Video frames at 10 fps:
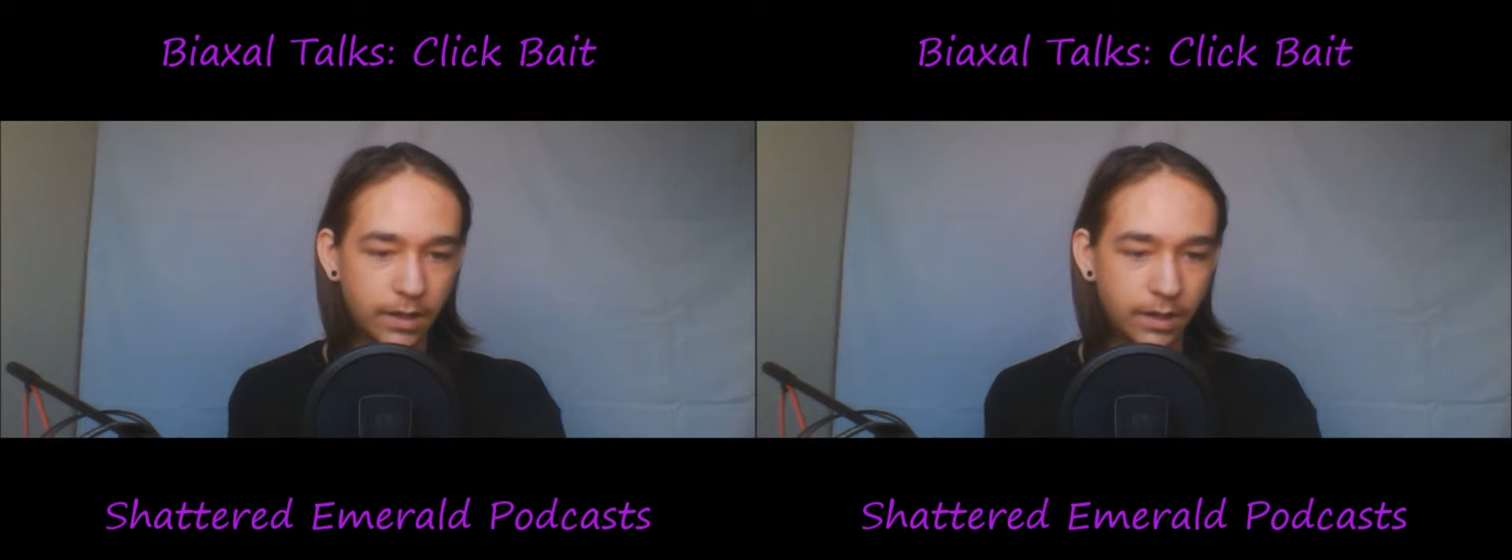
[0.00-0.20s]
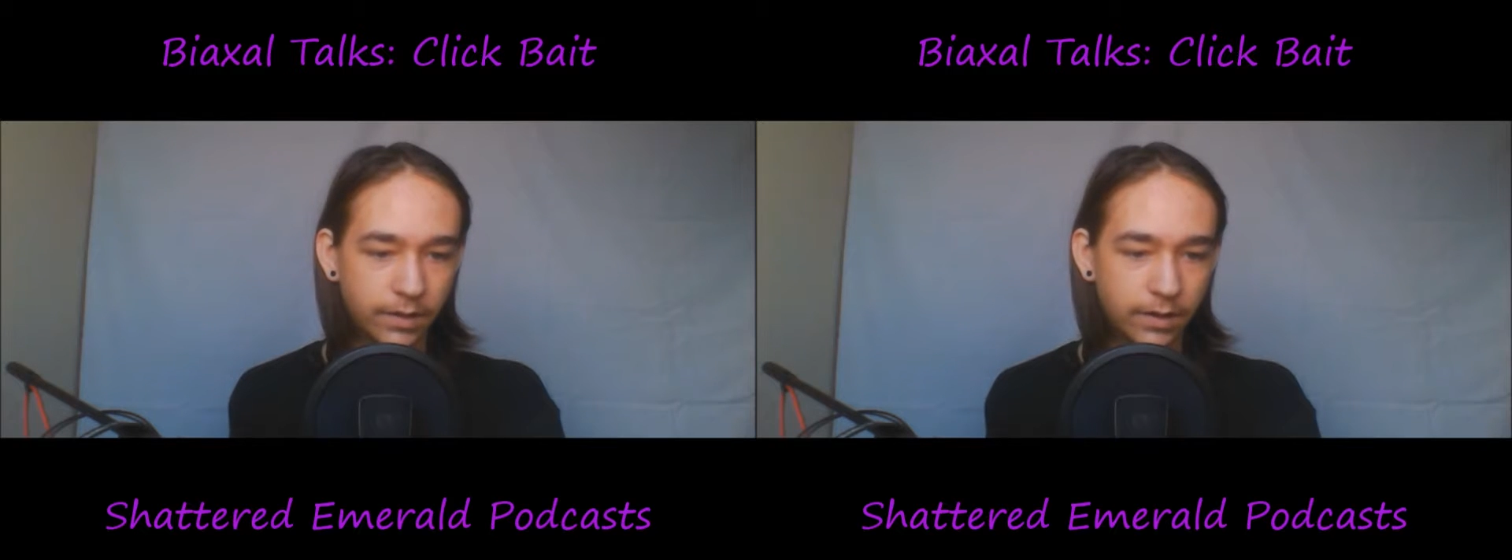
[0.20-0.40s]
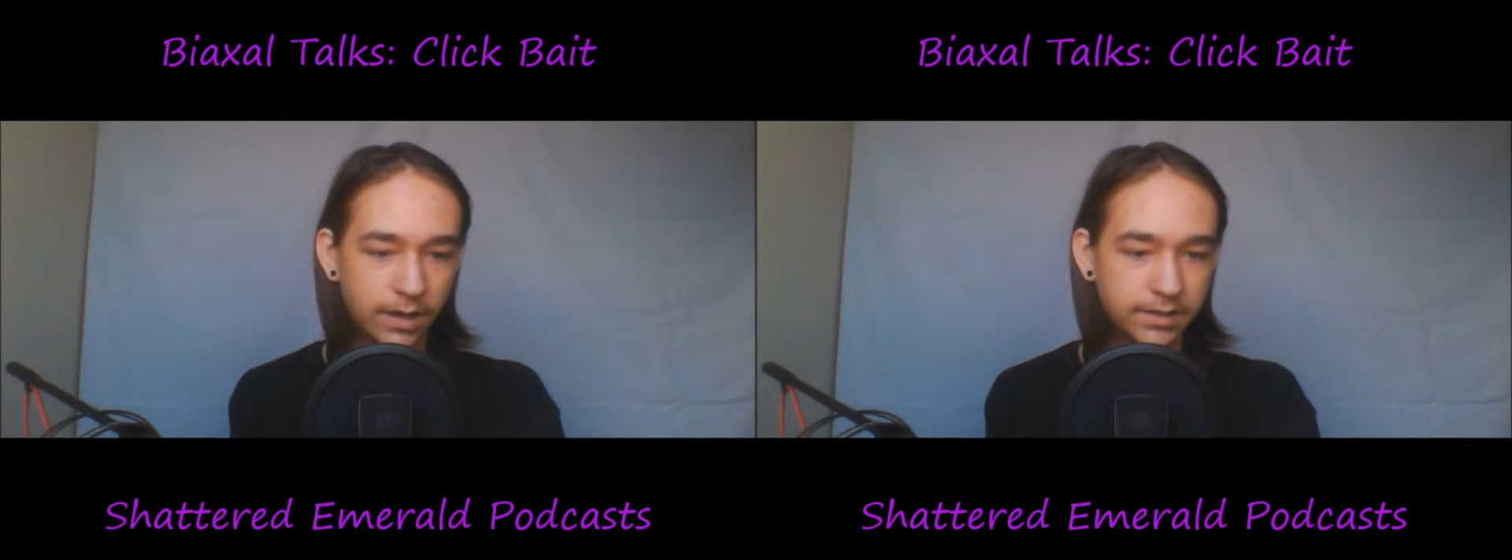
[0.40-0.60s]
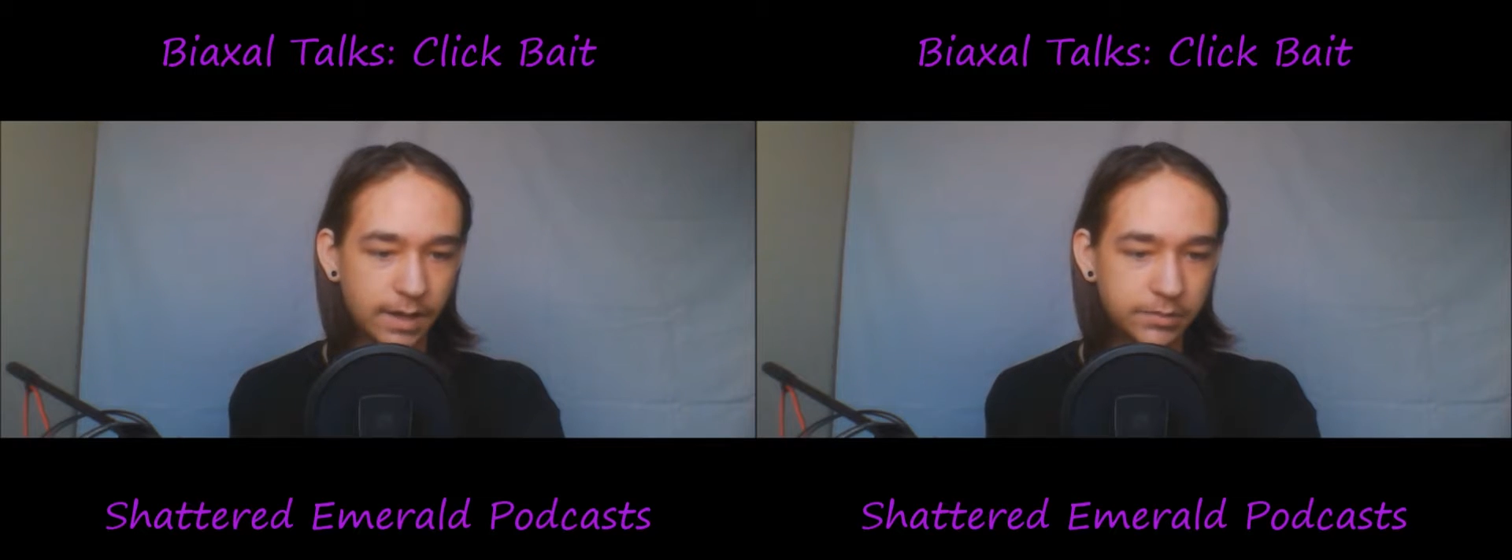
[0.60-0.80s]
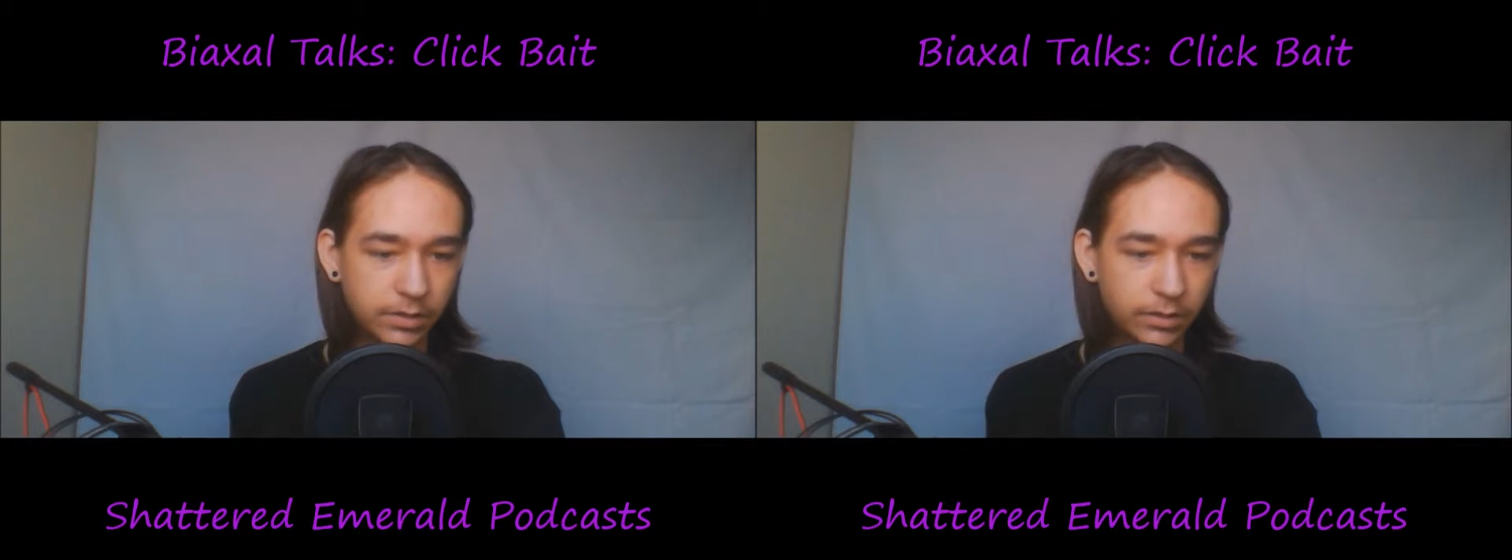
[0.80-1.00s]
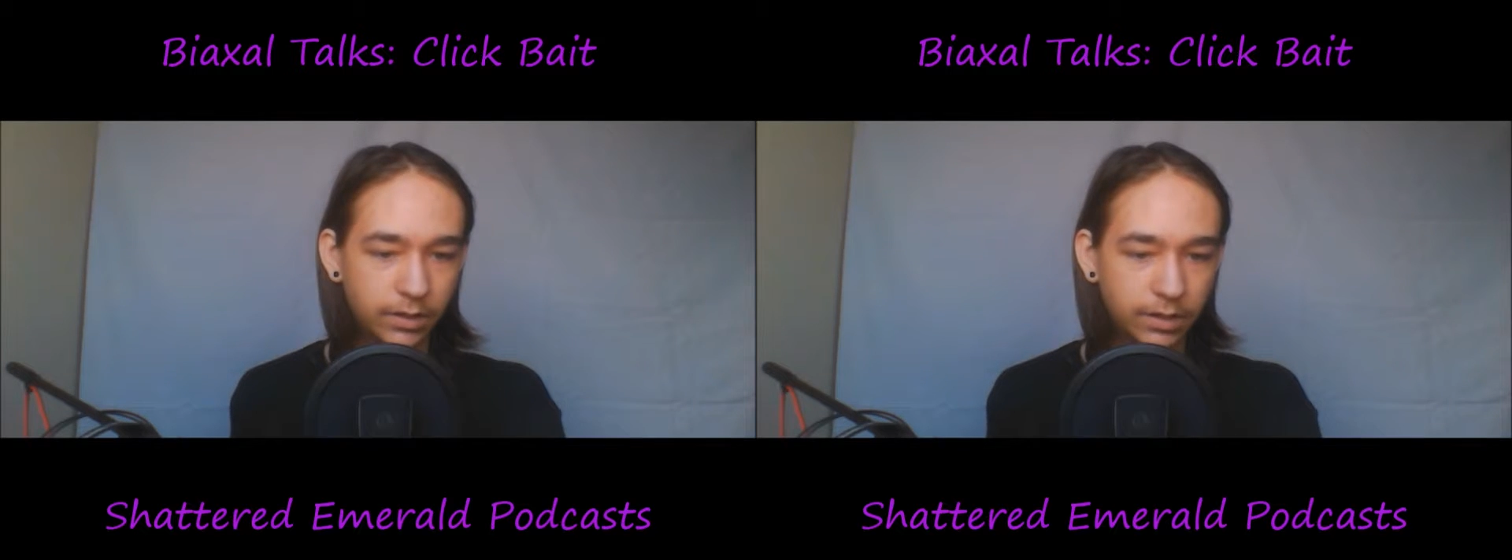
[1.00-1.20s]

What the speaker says: either has absolutely